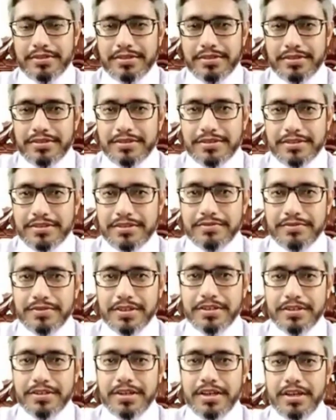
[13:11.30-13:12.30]
he
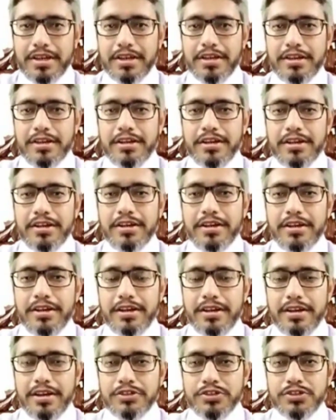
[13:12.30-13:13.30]
will
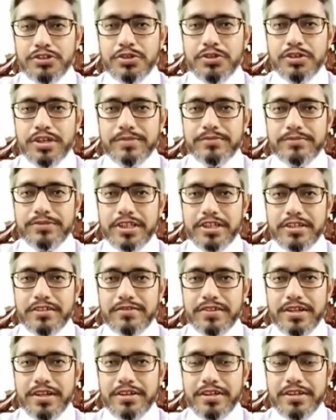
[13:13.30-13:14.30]
assure
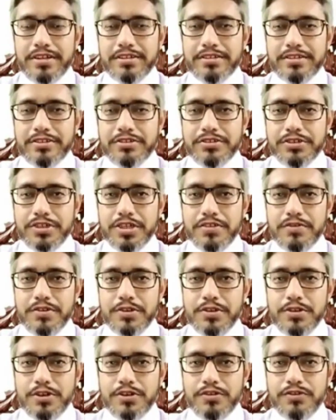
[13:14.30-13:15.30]
himself that it is a
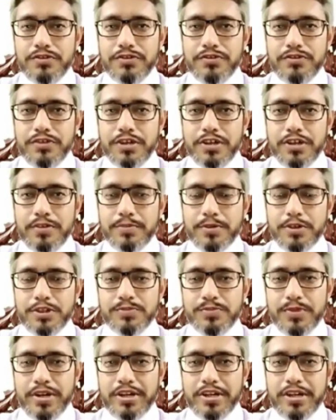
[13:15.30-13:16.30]
CV of a
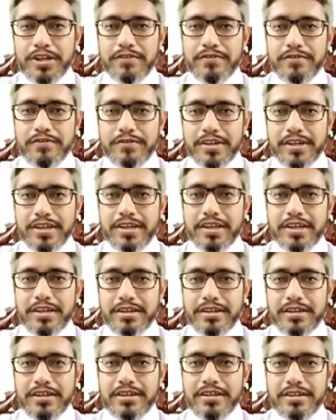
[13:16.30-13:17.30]
prospective
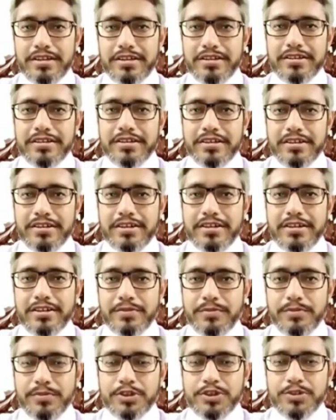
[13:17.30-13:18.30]
candidate,
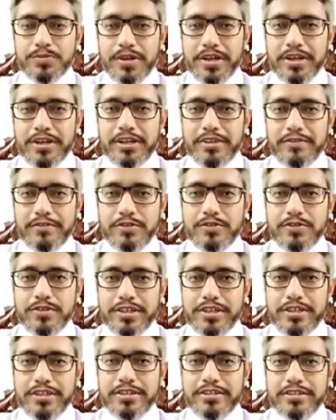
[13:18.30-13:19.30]
prospective
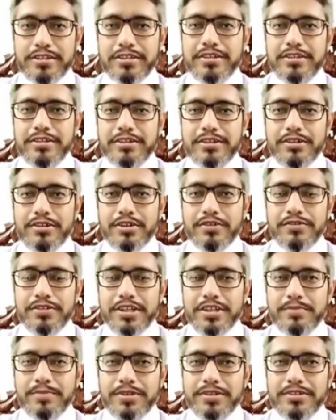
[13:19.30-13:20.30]
colleague
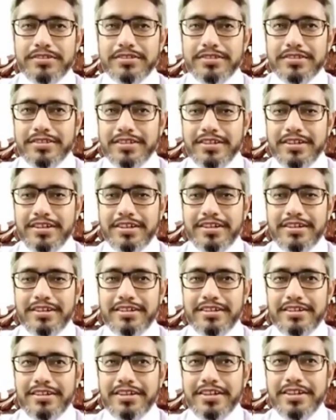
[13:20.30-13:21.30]
of that person,
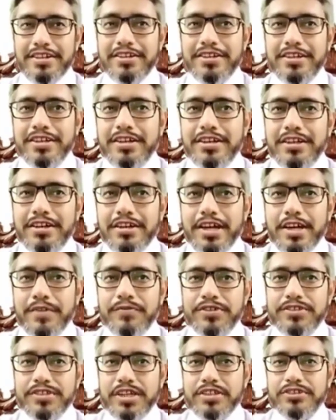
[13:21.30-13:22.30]
right?
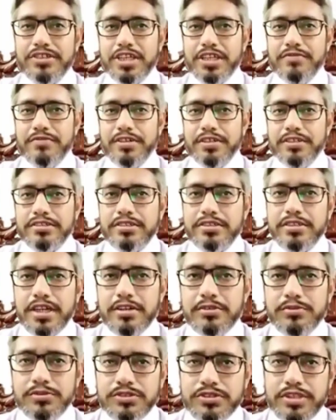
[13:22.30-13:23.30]
Emphasize keywords,
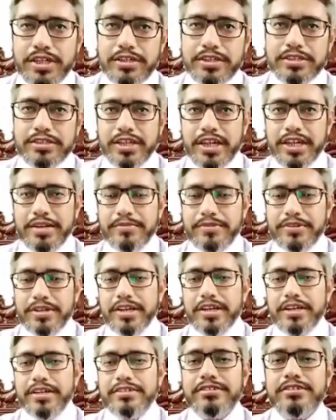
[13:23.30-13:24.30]
nouns that describe
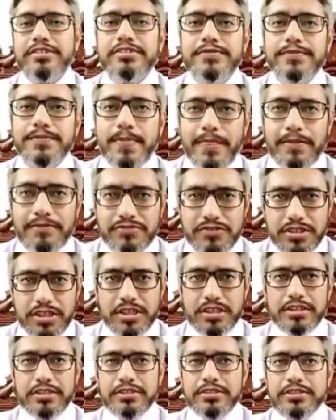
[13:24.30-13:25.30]
traits,
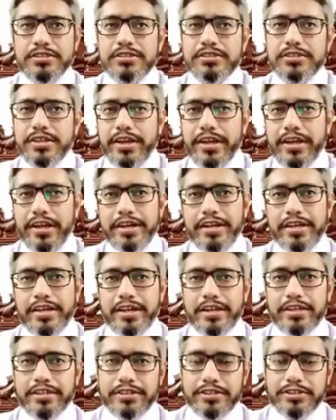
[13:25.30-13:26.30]
skills
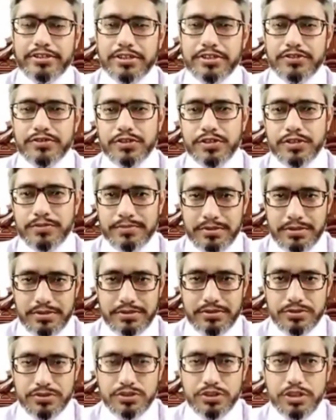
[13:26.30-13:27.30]
and characteristics from
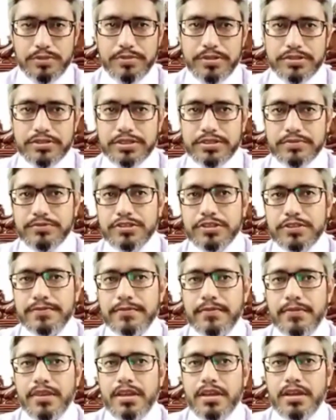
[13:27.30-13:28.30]
job
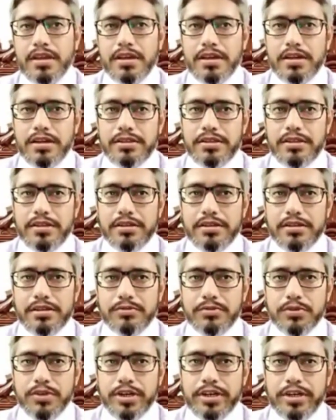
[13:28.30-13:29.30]
description.
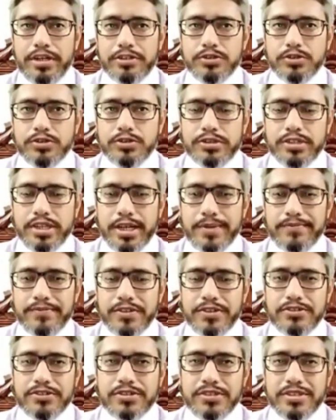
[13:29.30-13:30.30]
Then avoid unusual
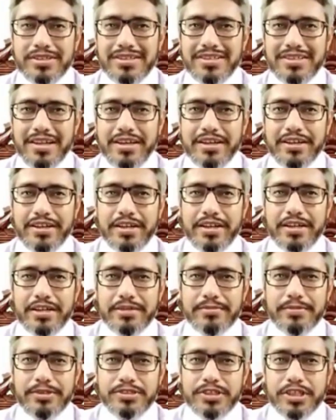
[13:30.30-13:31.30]
typefaces,
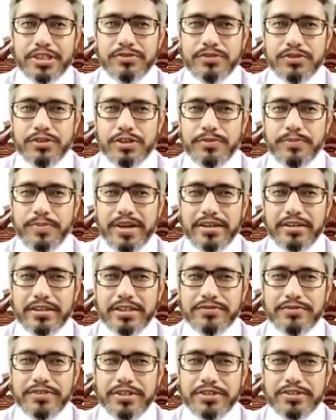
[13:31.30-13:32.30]
underlining, double check for
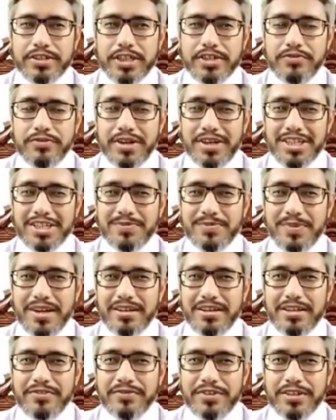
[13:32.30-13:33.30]
parallel phrasing. What is
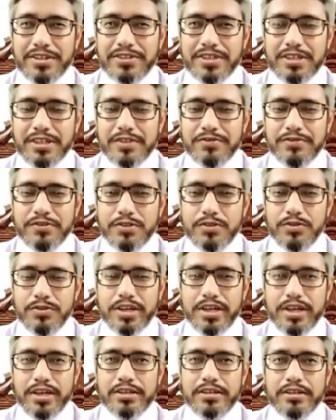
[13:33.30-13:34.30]
parallel phrasing? If you
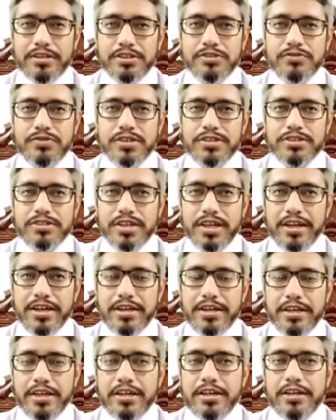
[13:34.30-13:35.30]
look at this very
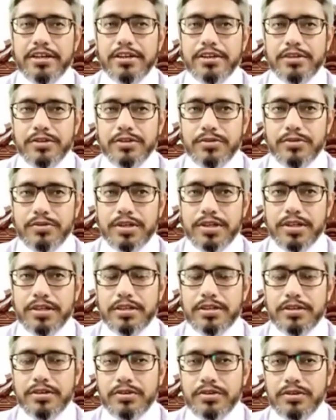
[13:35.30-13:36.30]
slide,
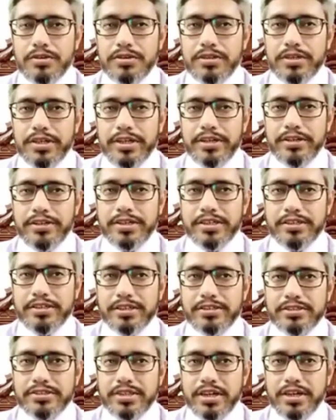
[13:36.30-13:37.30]
well, all the
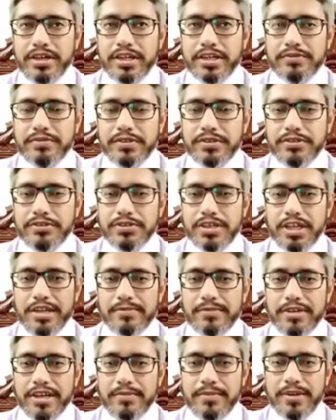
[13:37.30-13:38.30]
entries are starting with the
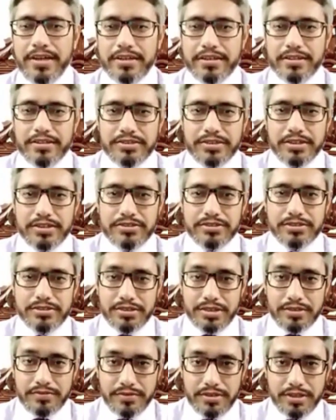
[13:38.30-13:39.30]
same grammatical
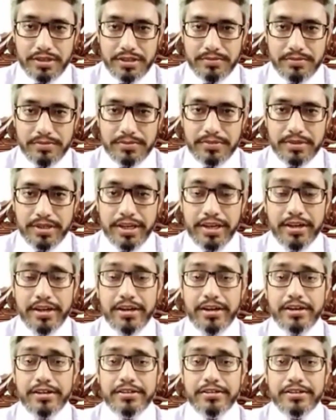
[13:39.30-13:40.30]
structure, the verb,
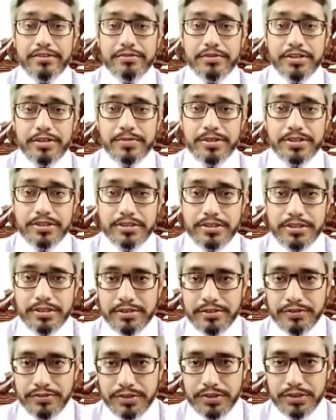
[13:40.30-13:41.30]
and the verb is in
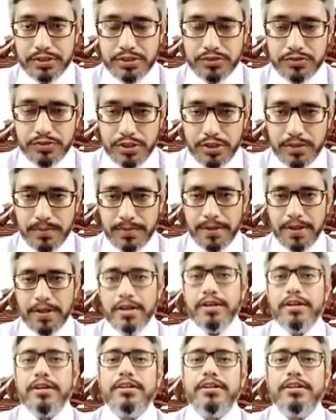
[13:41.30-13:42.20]
the first form.